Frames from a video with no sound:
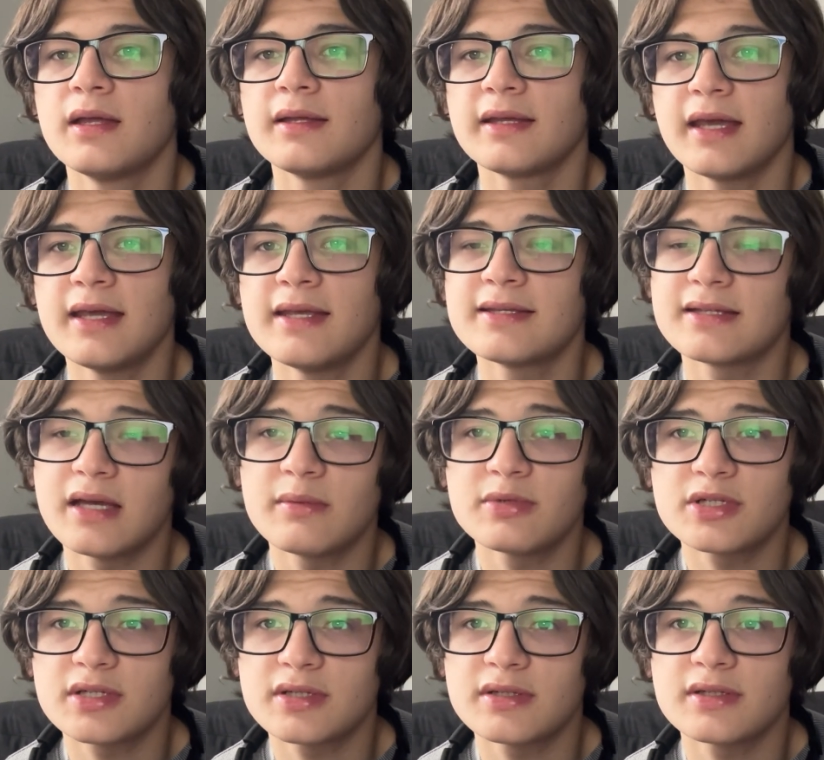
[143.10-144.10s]
Key
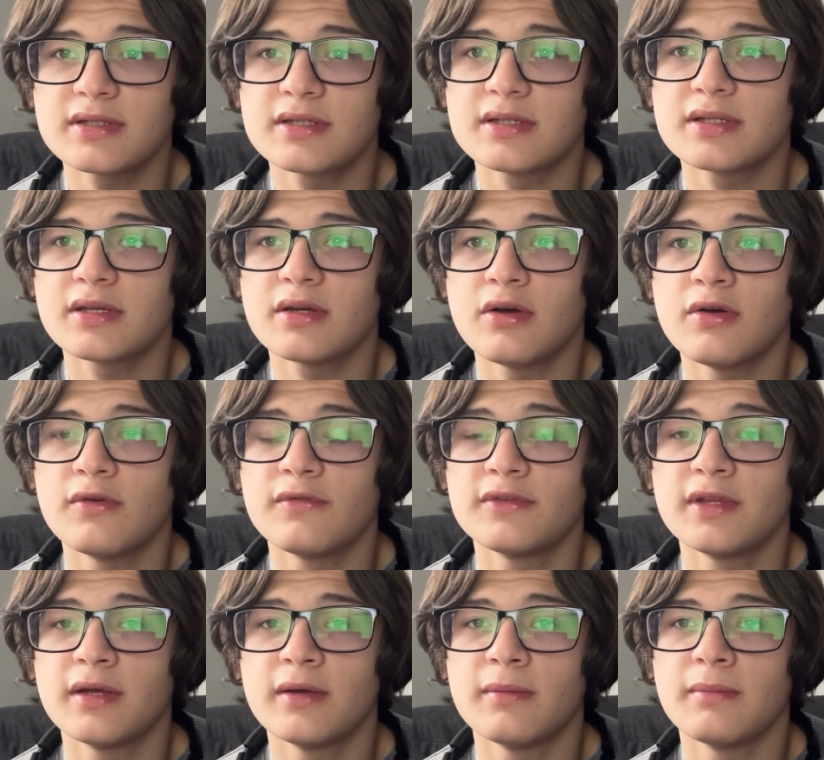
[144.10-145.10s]
assumptions of
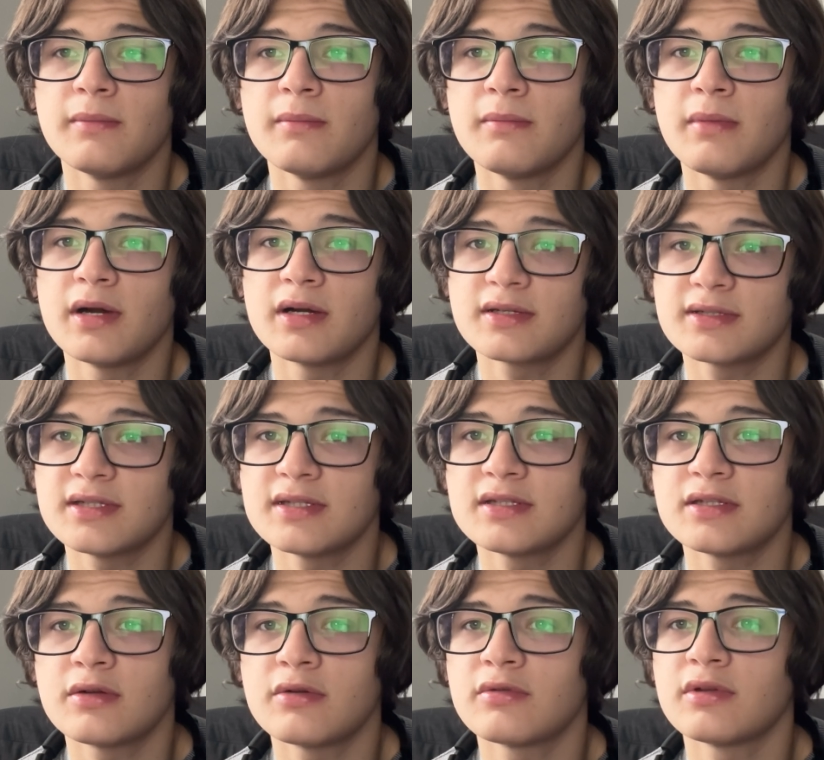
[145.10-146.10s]
the
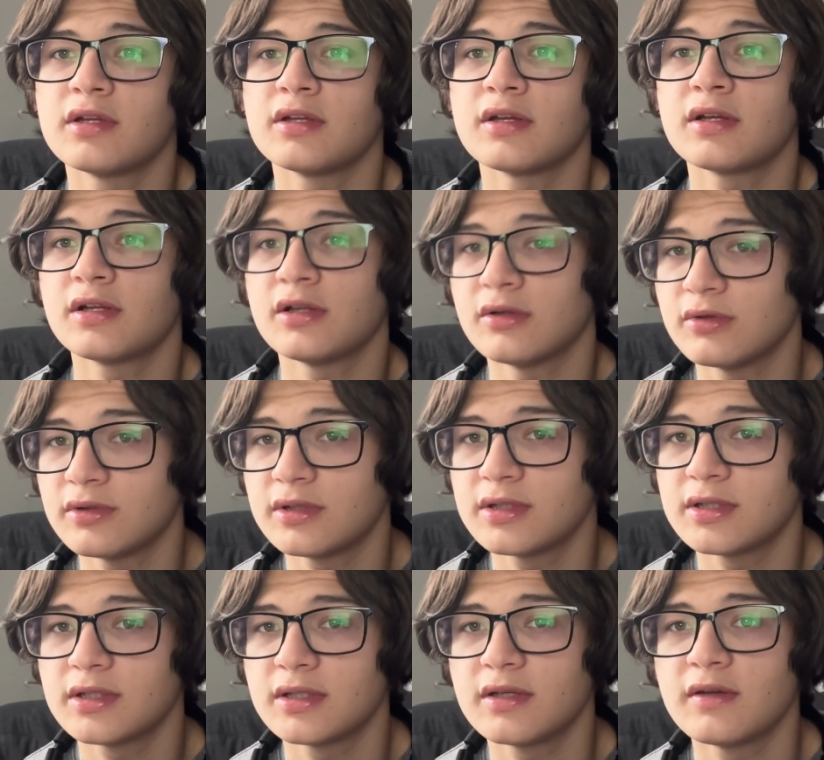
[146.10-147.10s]
Marxist theory include:
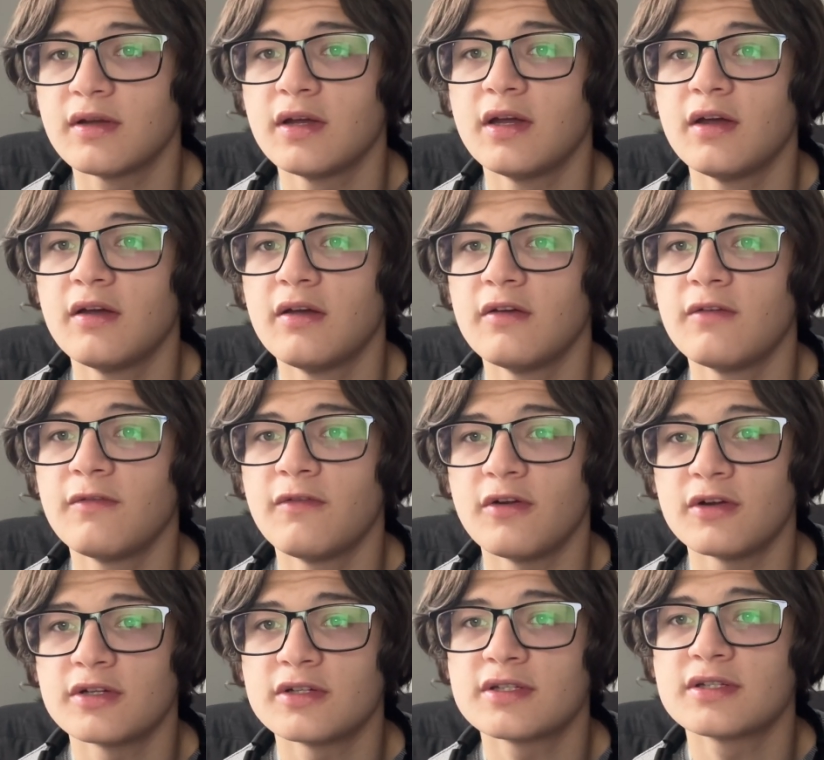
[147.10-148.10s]

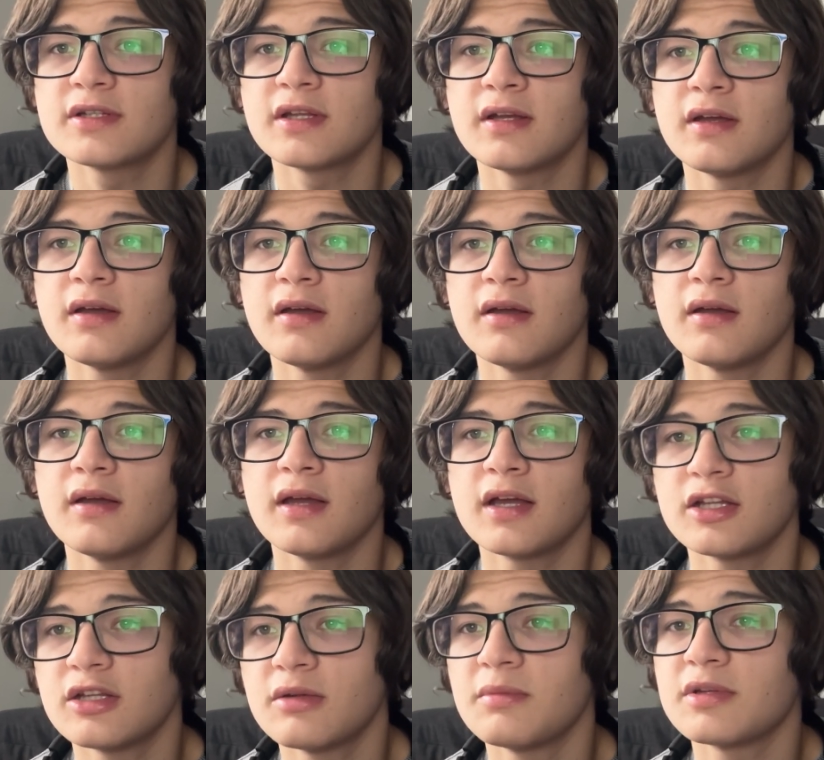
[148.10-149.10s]
first,
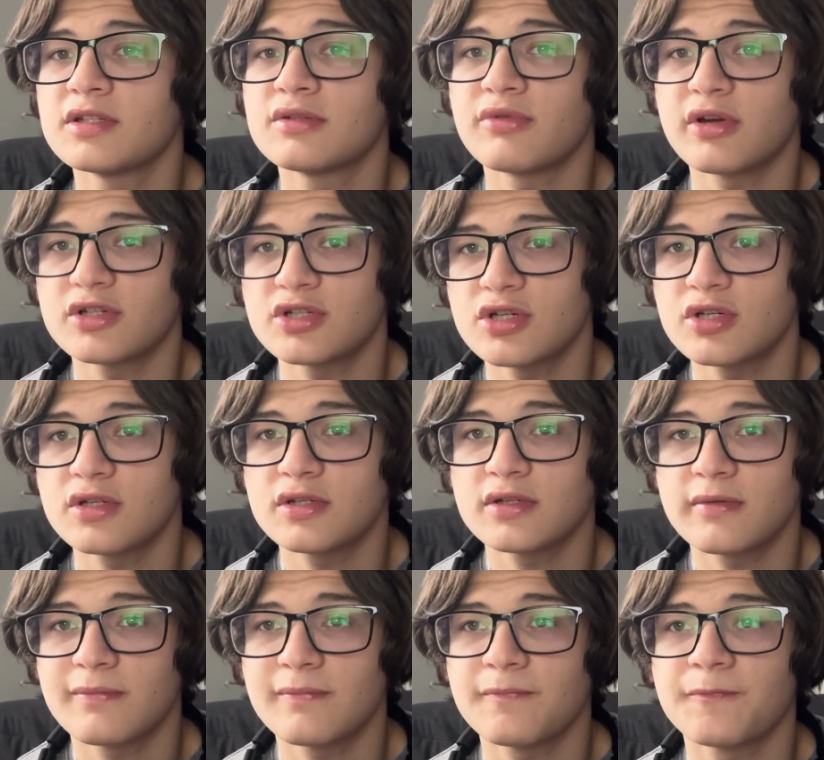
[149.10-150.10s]
economic
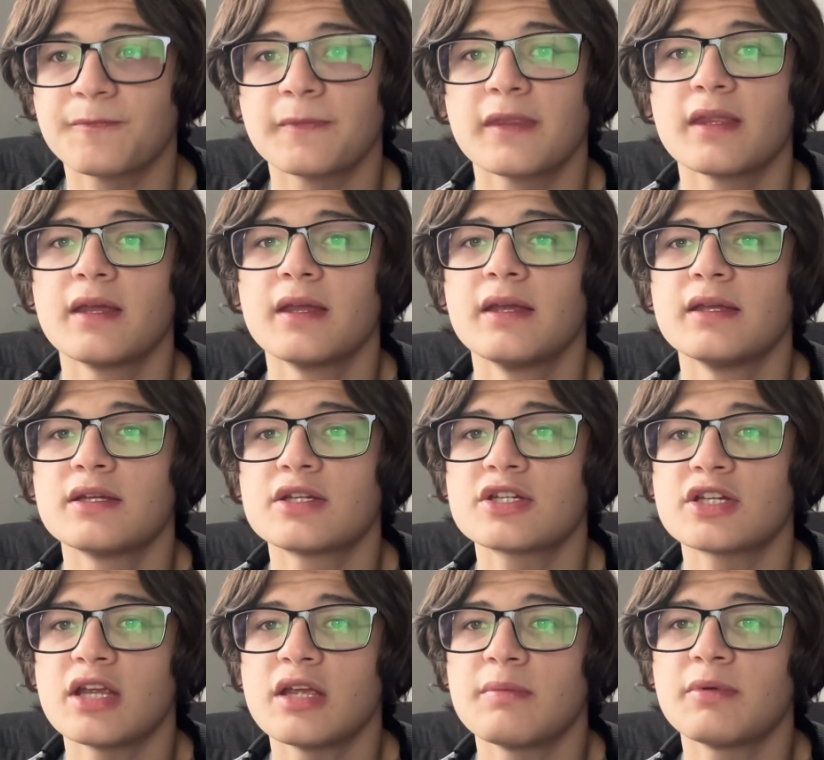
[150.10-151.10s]
structures
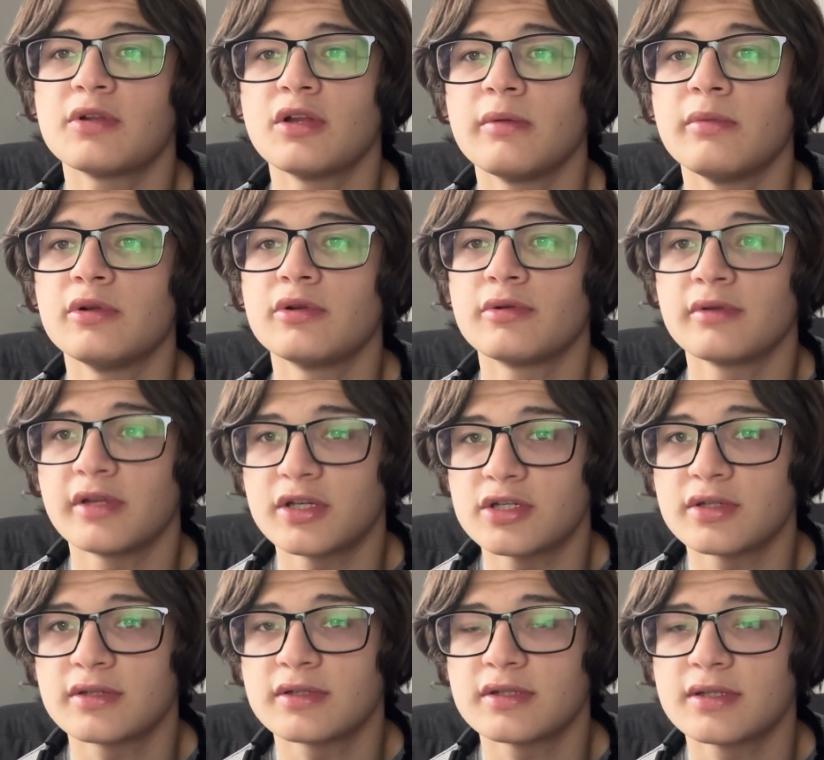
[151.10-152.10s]
shape global
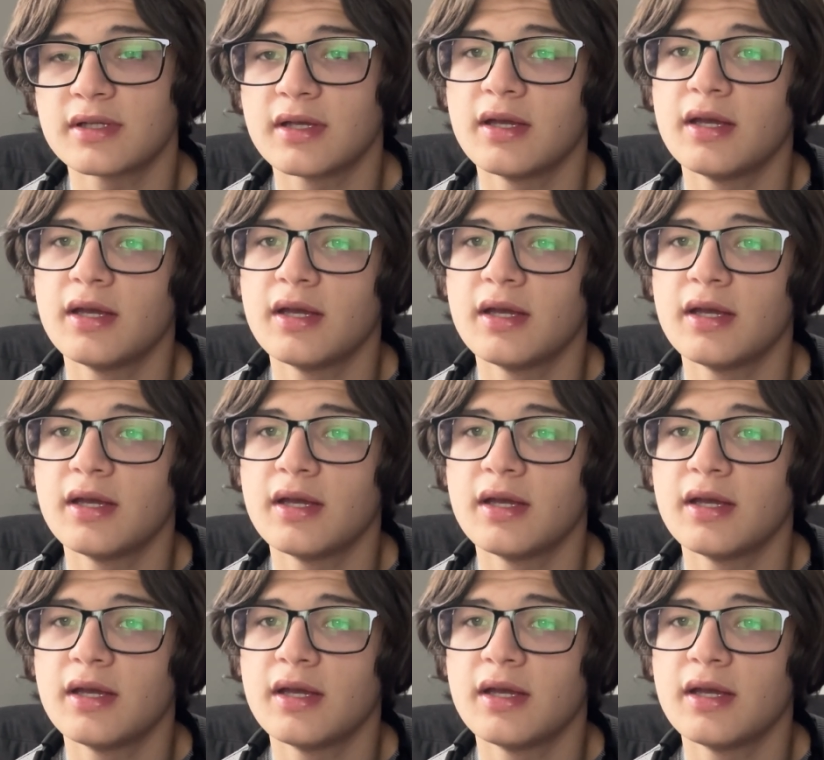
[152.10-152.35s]
relations.